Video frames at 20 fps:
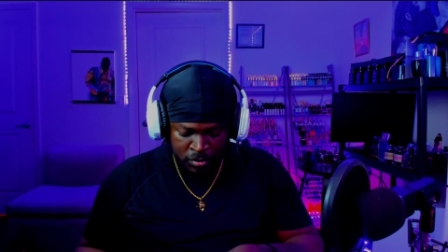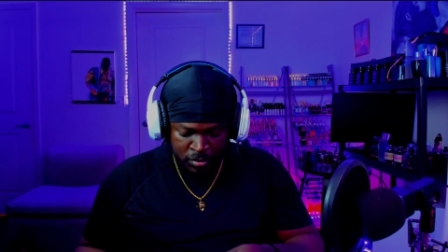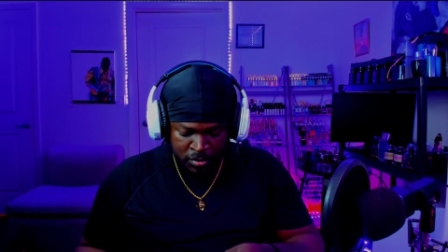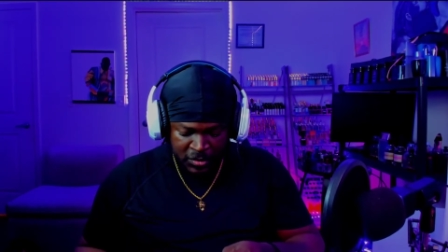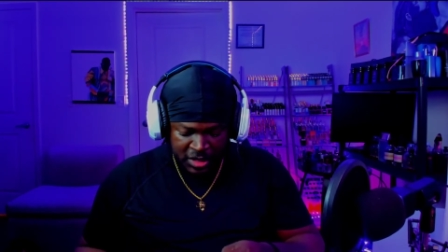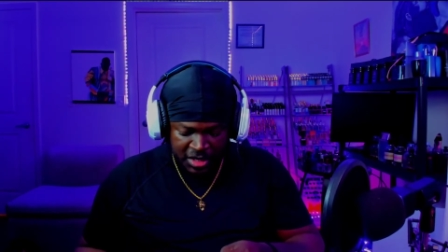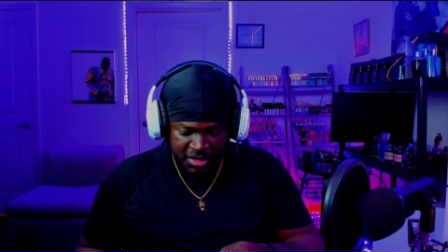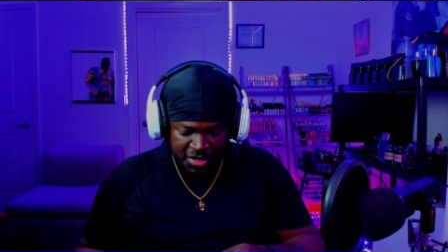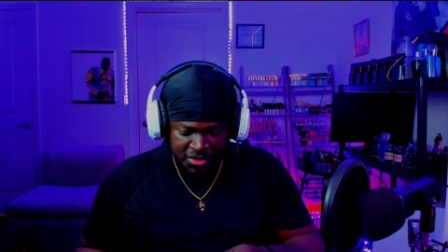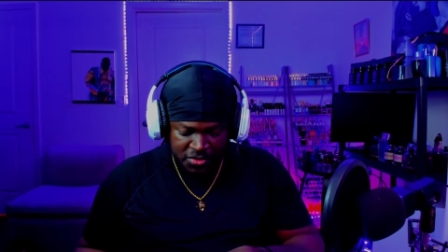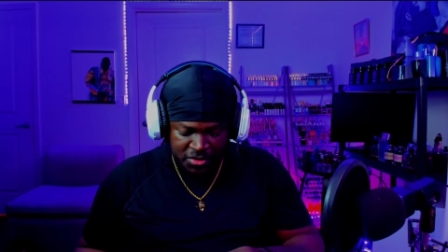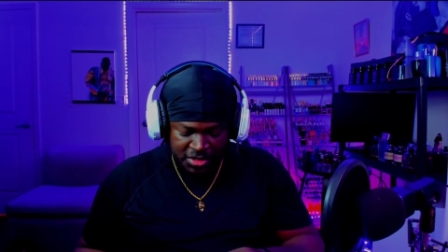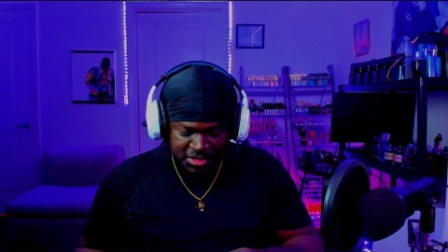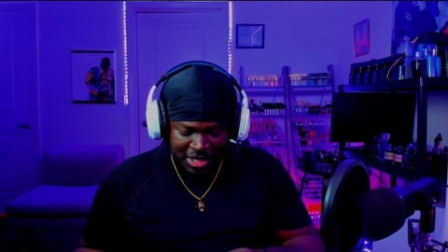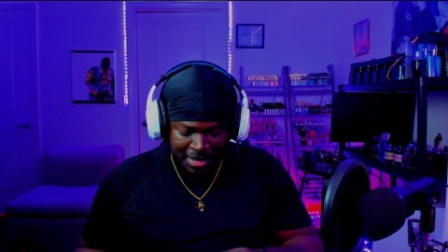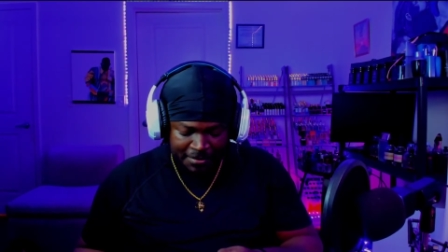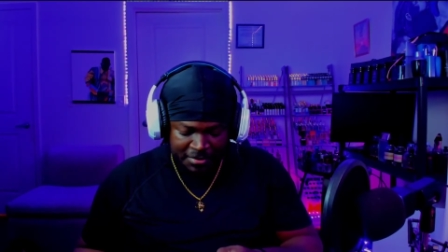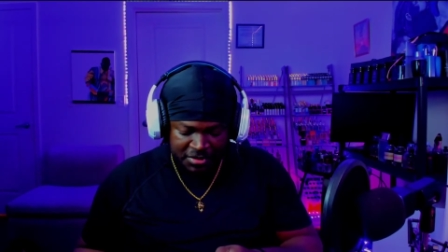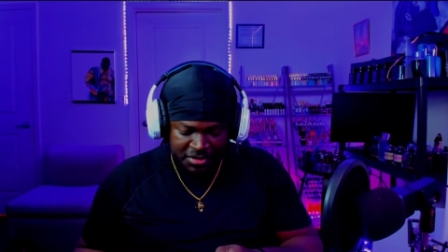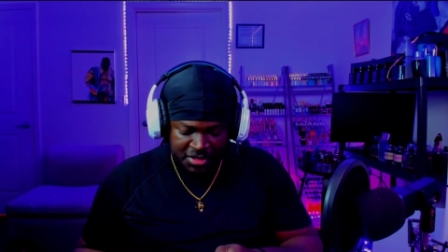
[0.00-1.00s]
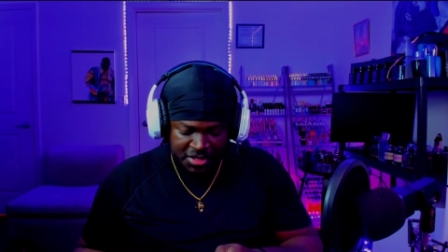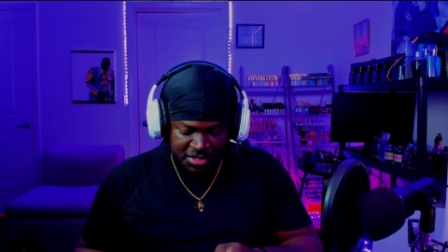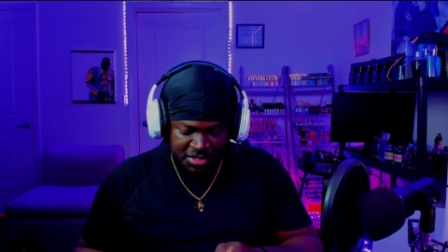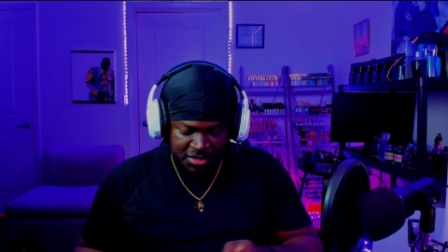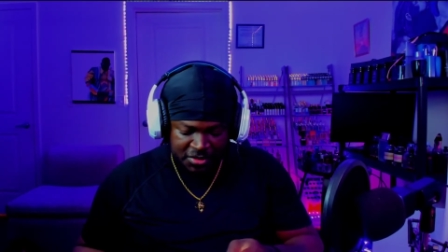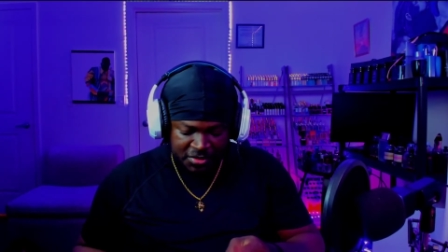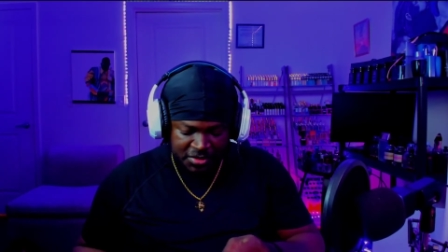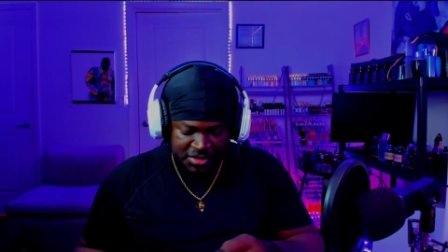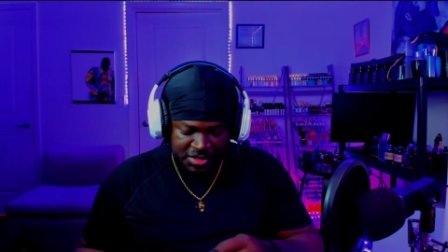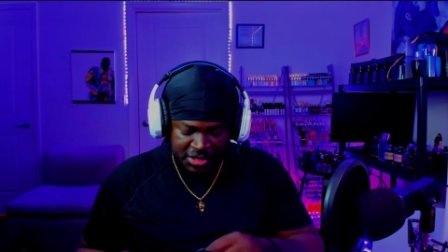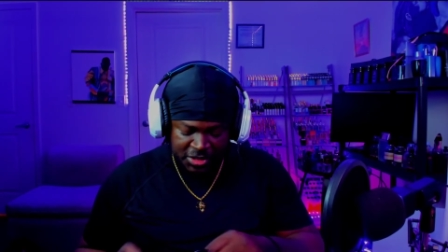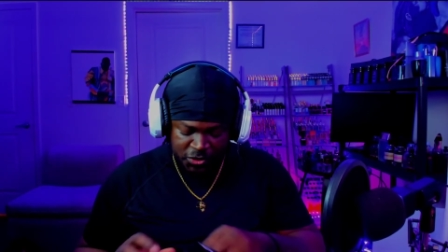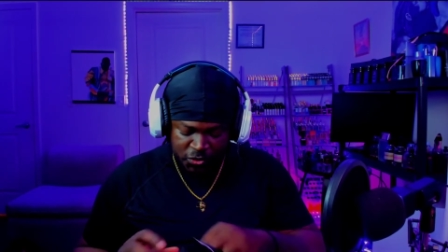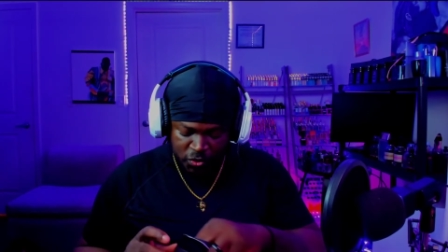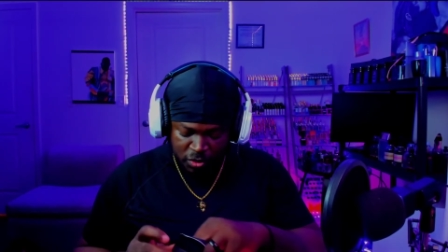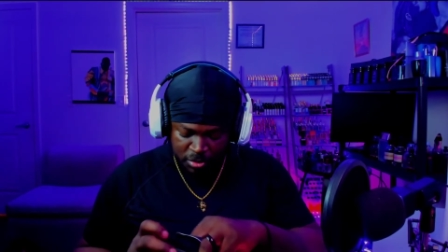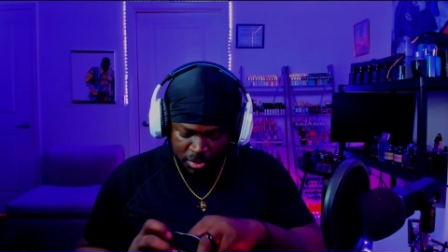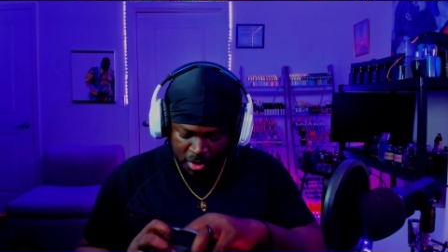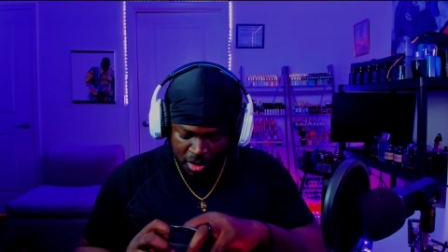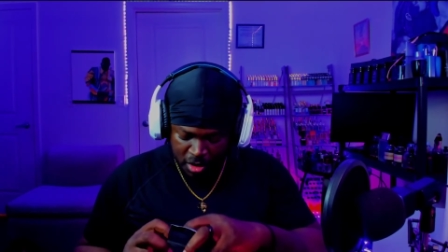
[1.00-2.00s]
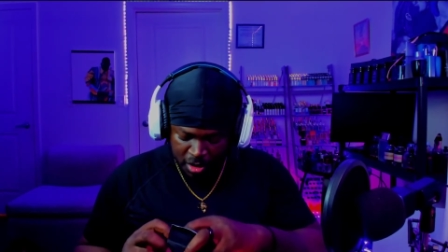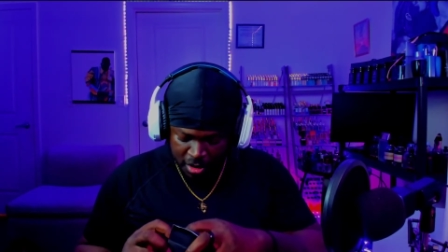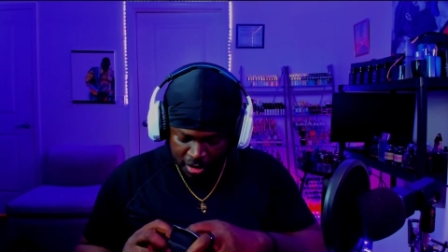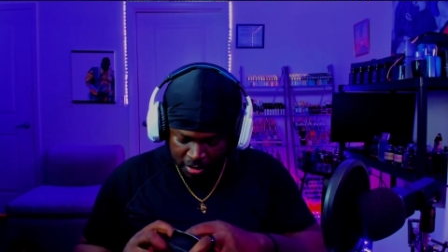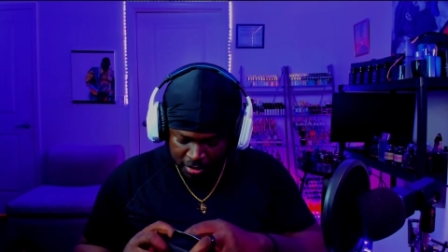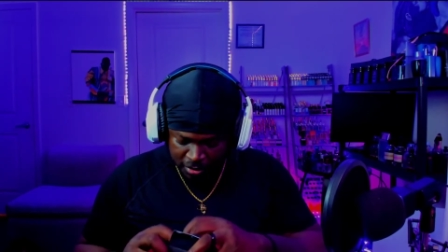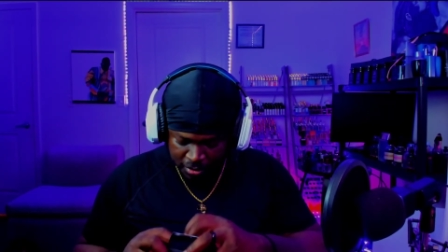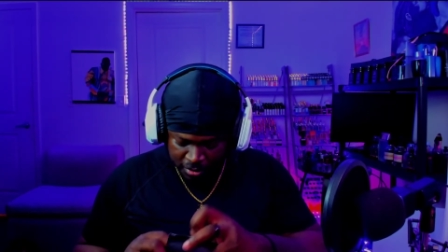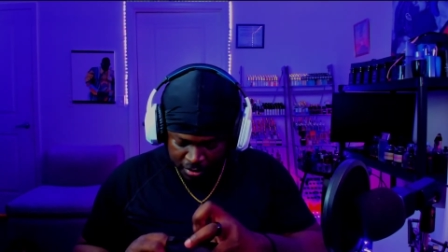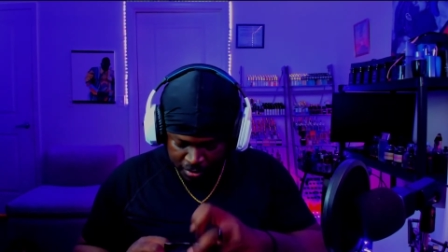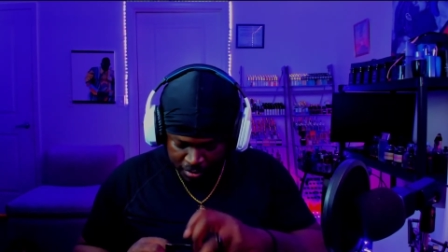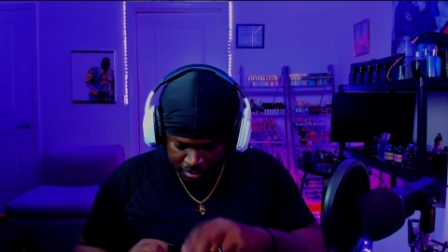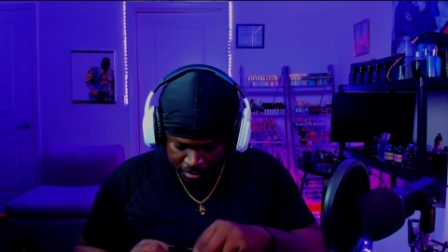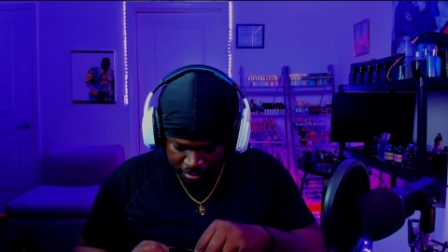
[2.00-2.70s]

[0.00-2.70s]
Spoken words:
And these are the type of things that'll set you apart, you know,